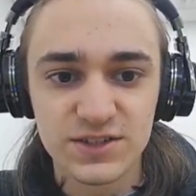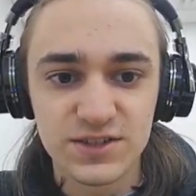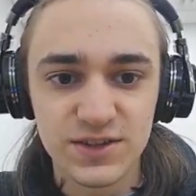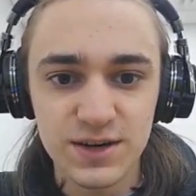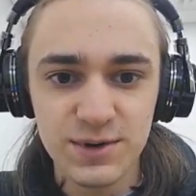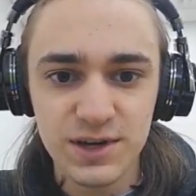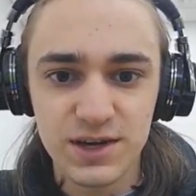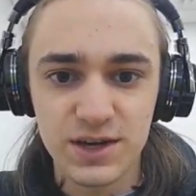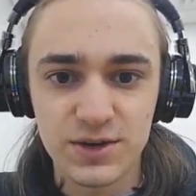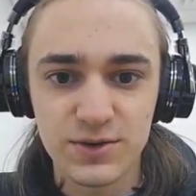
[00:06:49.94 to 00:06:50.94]
So there we
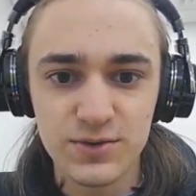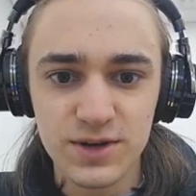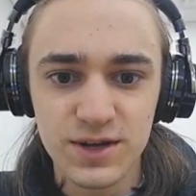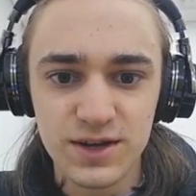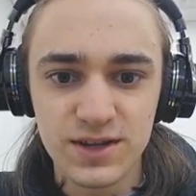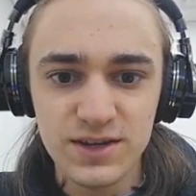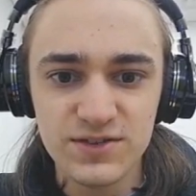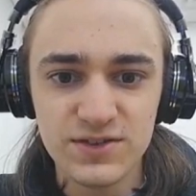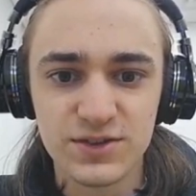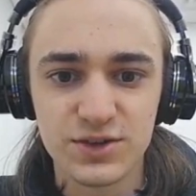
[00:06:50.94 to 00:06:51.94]
go. That
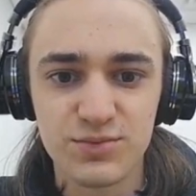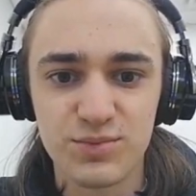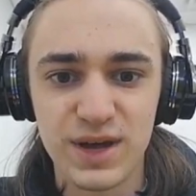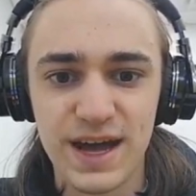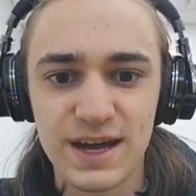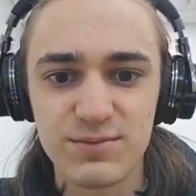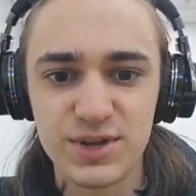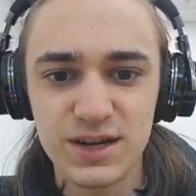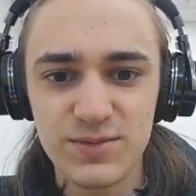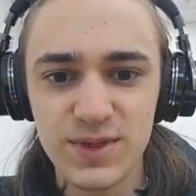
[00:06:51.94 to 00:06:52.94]
doesn't look bad,
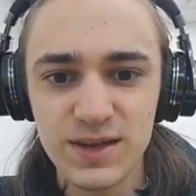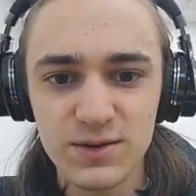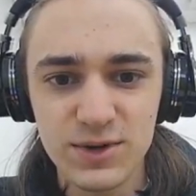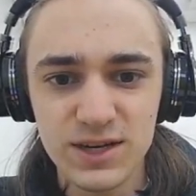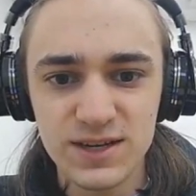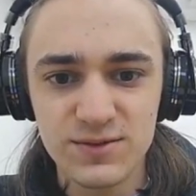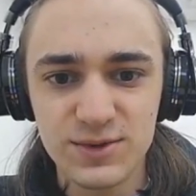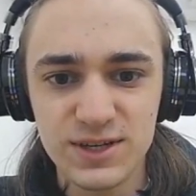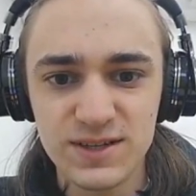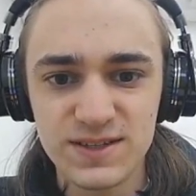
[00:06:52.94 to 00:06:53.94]
but then I'm thinking
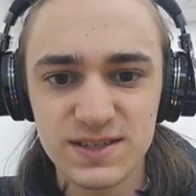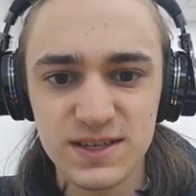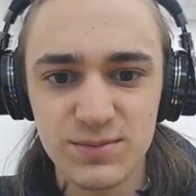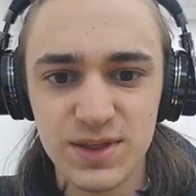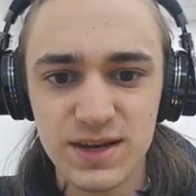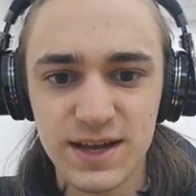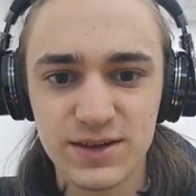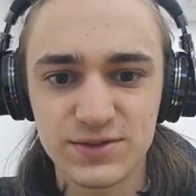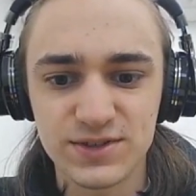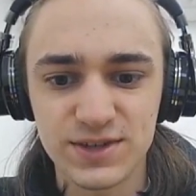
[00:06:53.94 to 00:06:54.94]
we need something
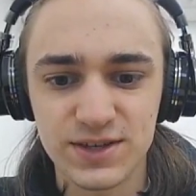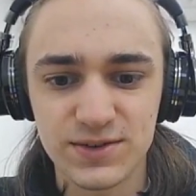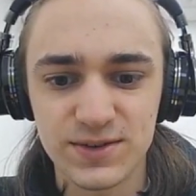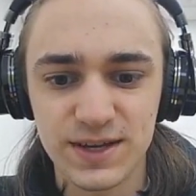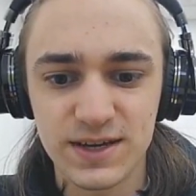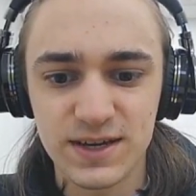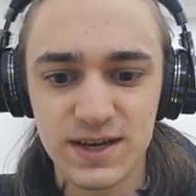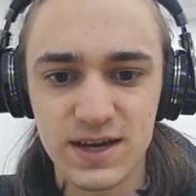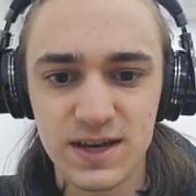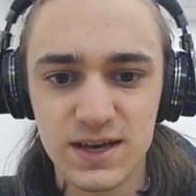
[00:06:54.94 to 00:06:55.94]
else here, like
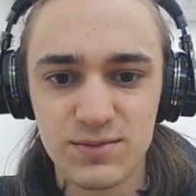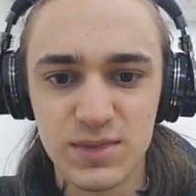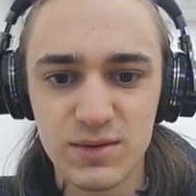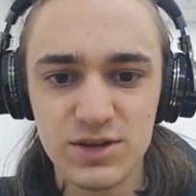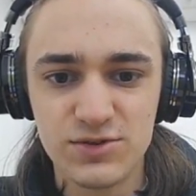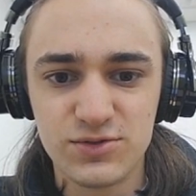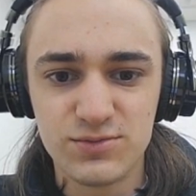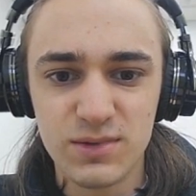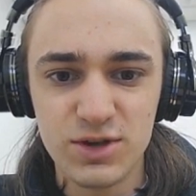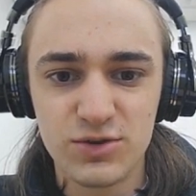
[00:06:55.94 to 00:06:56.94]
maybe
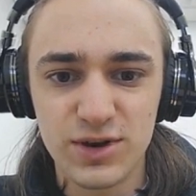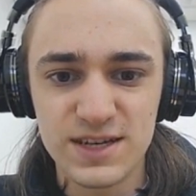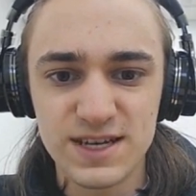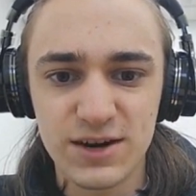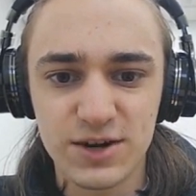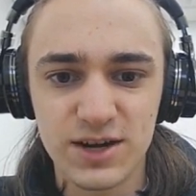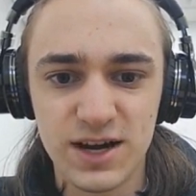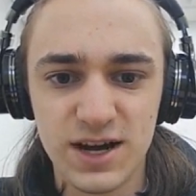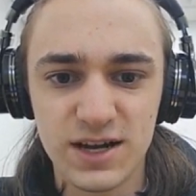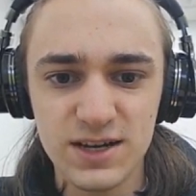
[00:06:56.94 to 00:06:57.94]
gray
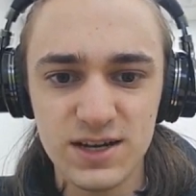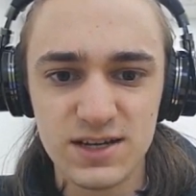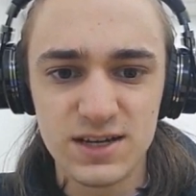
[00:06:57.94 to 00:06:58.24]
terracotta.